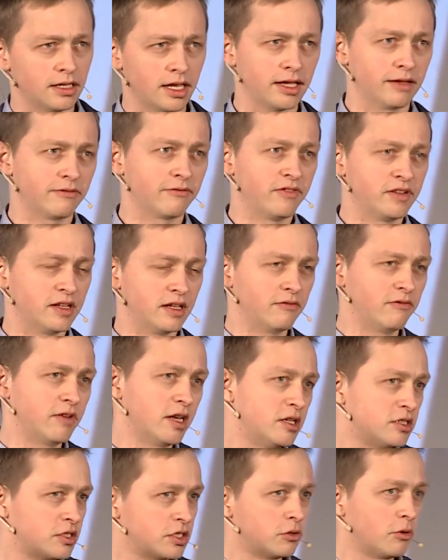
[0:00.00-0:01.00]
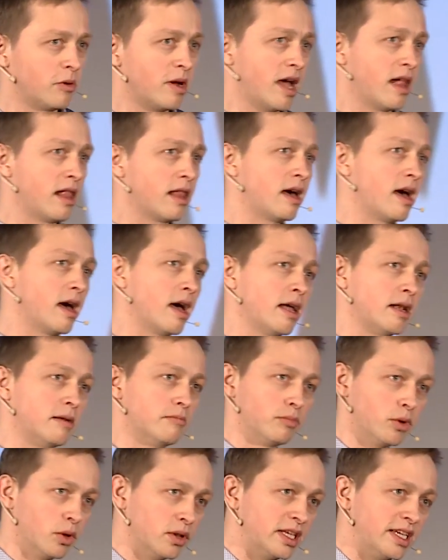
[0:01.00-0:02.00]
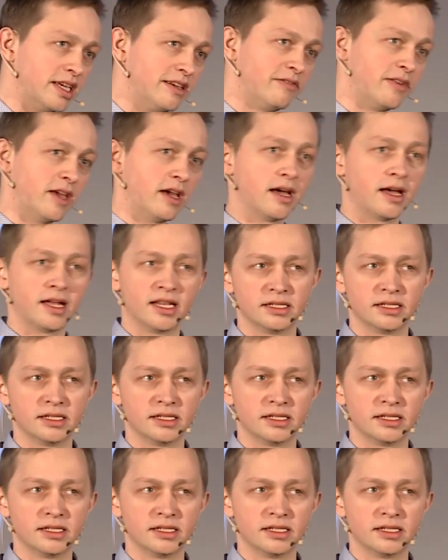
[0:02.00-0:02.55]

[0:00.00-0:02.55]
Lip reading: Like Venezuela and Bolivia